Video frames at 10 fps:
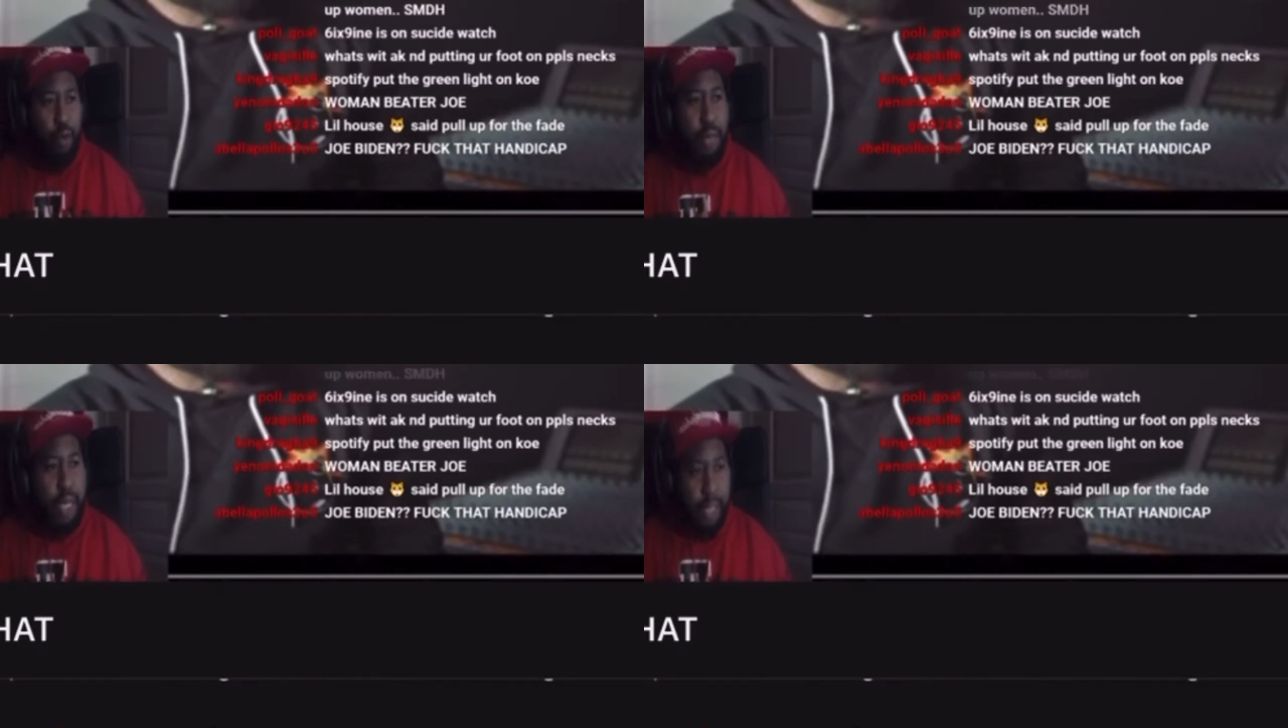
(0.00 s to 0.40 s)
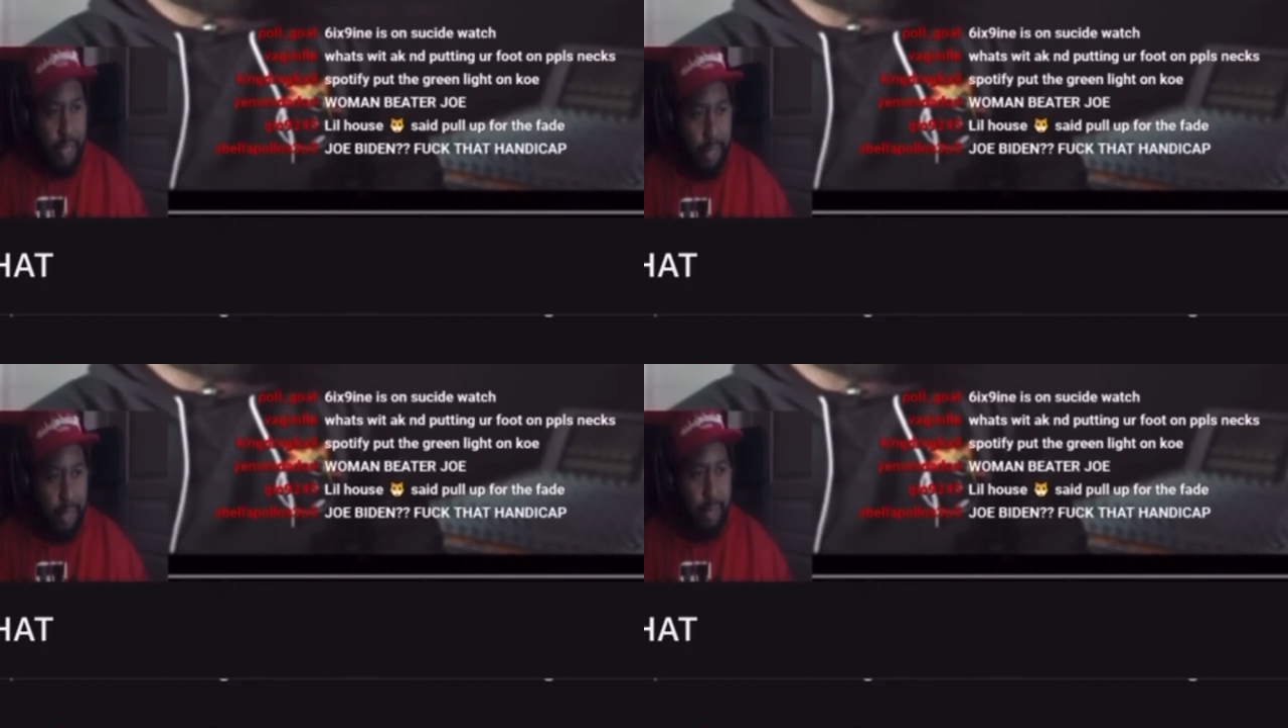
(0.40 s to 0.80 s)
media
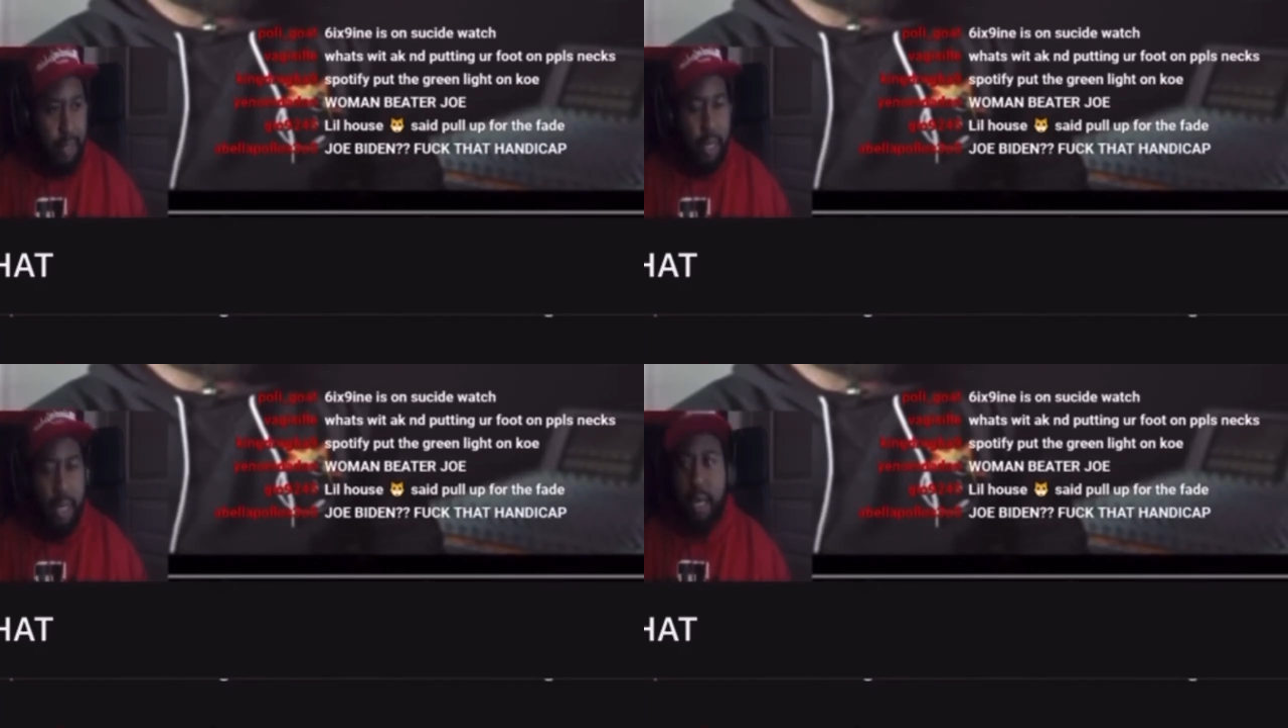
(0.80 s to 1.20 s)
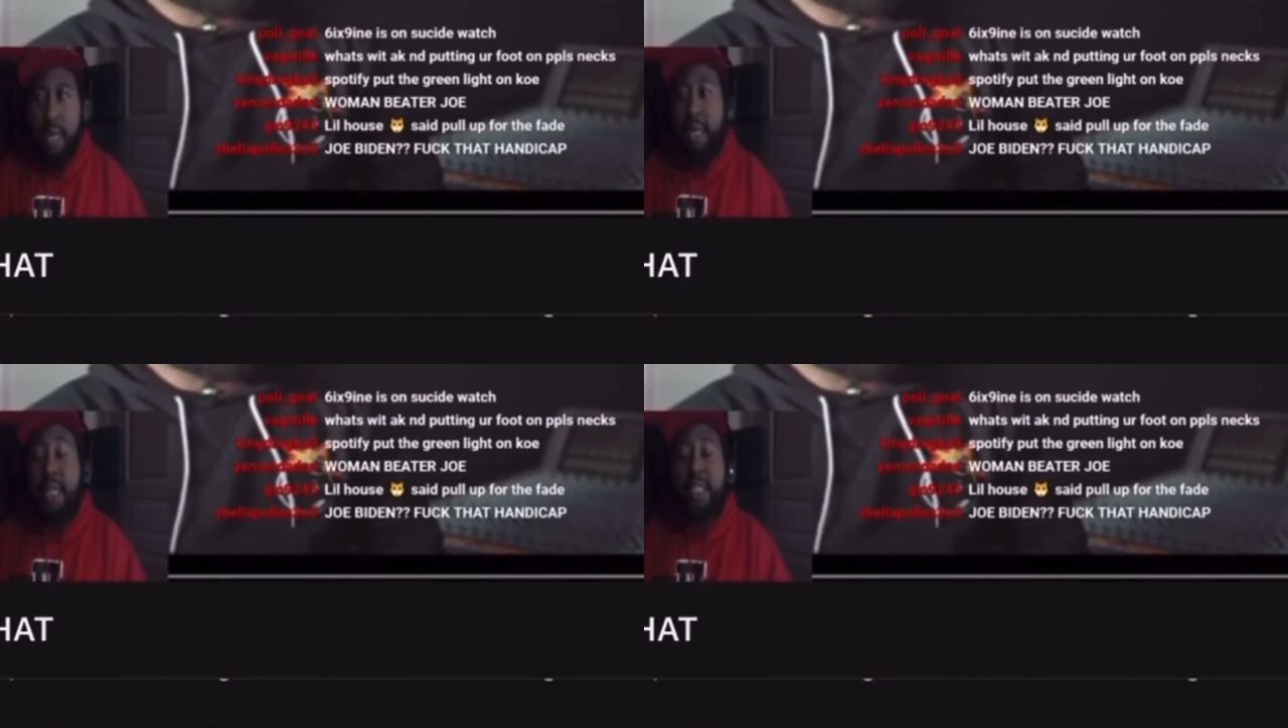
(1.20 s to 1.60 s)
niggas,
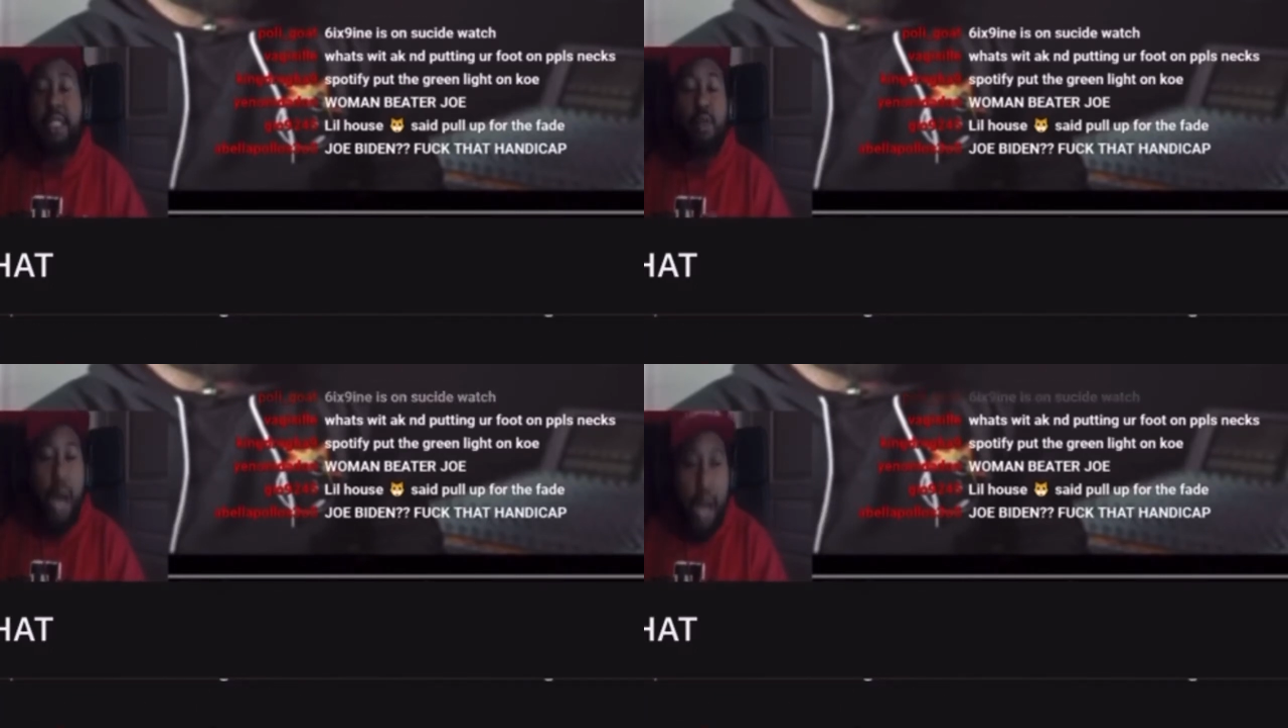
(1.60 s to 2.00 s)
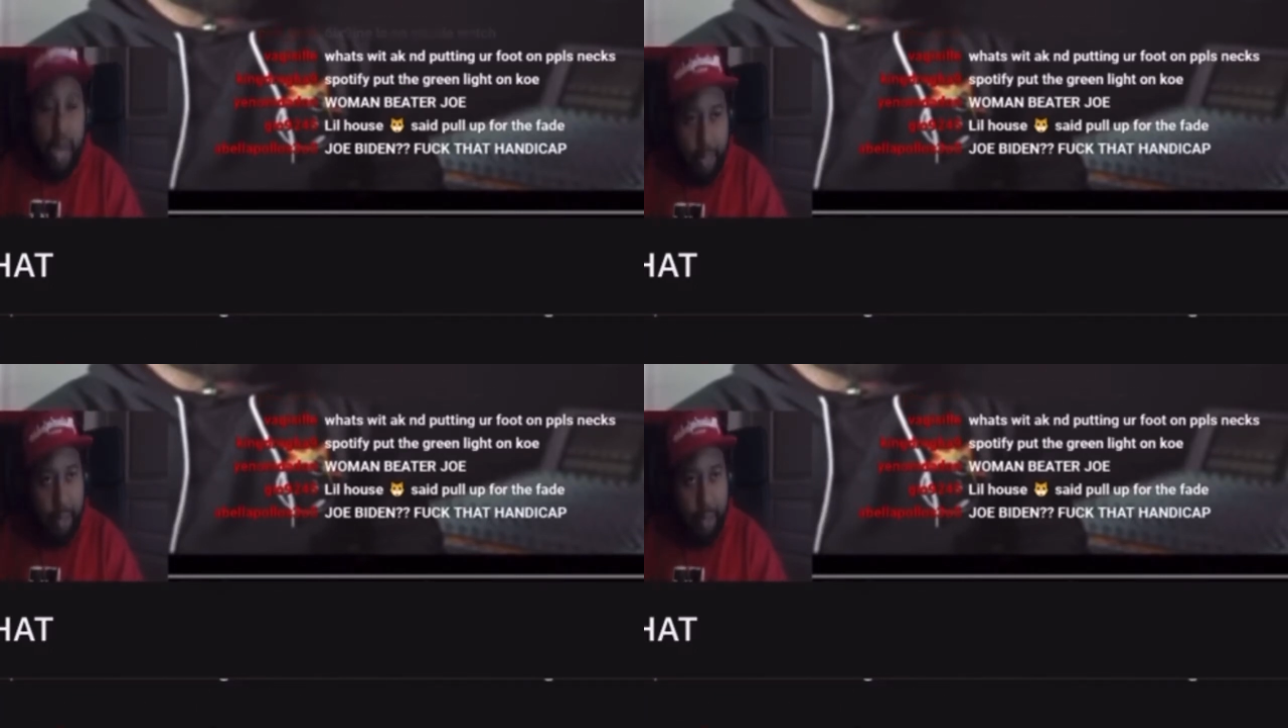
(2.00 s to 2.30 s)
this is why.